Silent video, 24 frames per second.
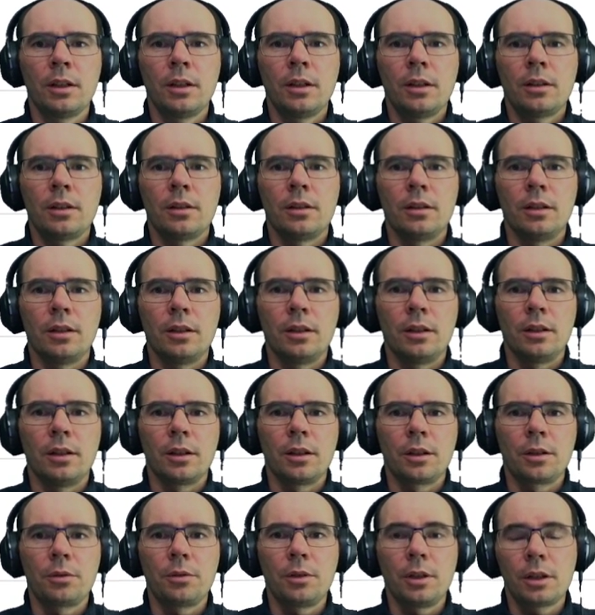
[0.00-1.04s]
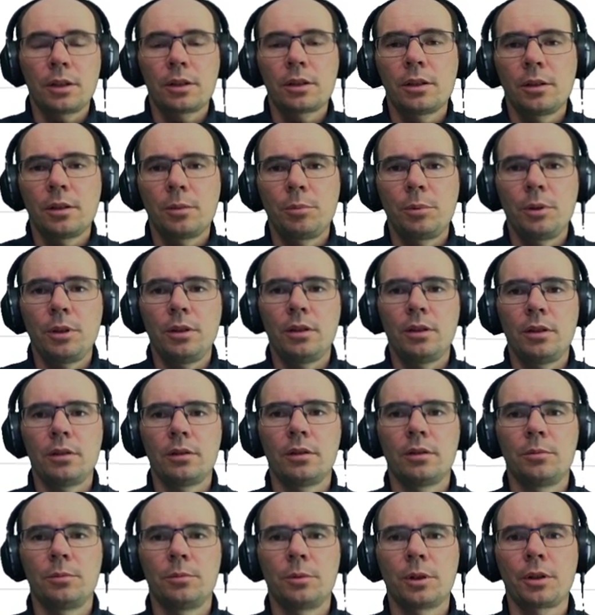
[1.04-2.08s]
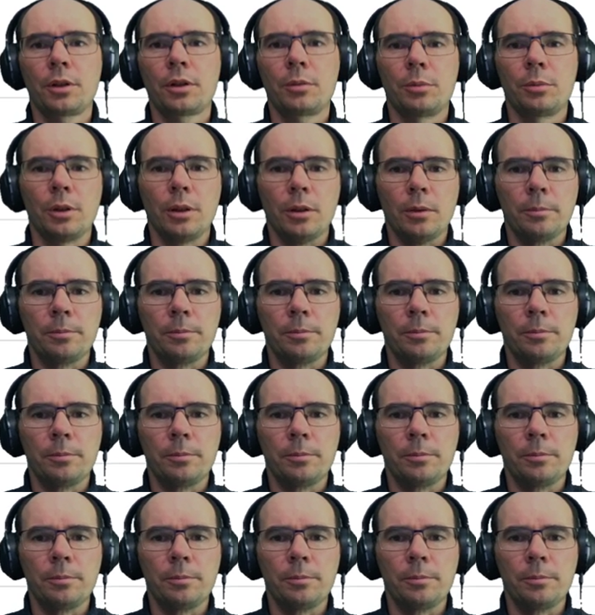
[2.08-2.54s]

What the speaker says: could actually be workable.